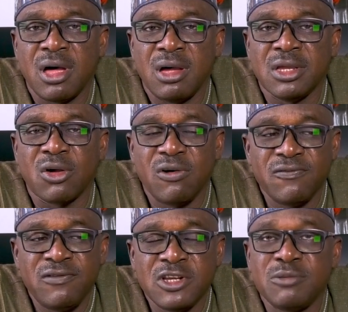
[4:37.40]
in
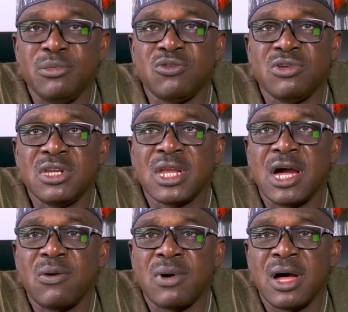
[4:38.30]
conflict between
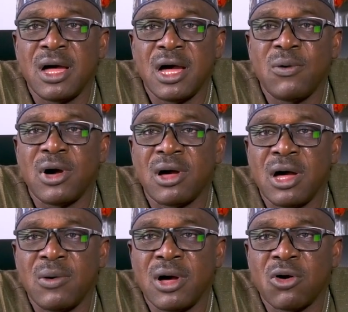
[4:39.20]

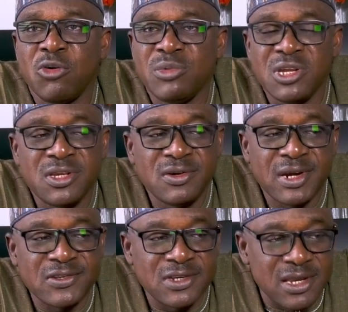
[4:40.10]
our community
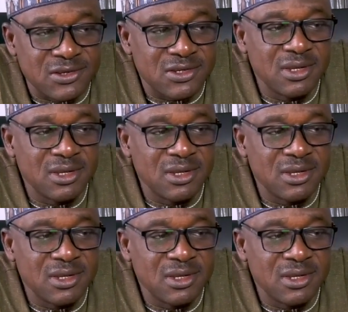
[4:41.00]
residents.